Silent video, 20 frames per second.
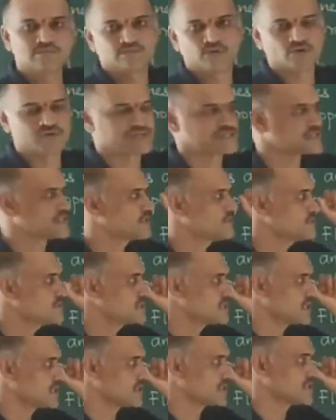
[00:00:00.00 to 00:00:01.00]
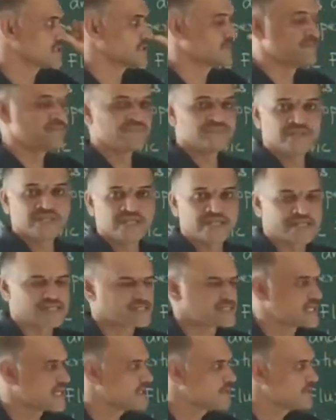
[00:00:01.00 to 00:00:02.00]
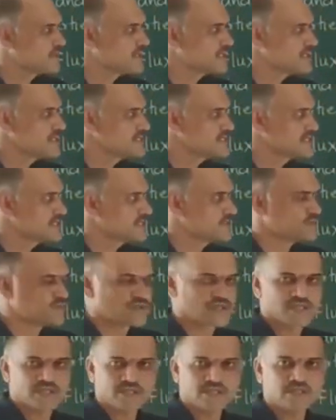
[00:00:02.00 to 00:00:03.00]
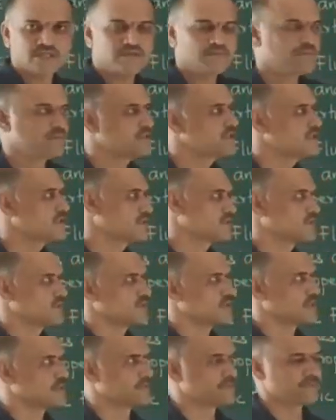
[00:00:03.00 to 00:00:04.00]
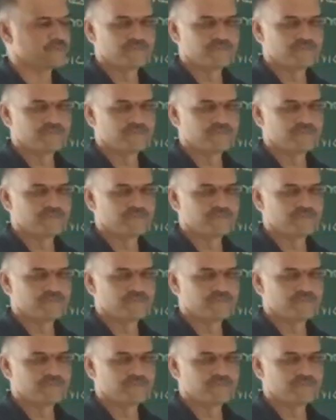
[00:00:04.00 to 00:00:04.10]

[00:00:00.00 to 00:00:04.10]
positive charge. SI unit is Newton per coulomb.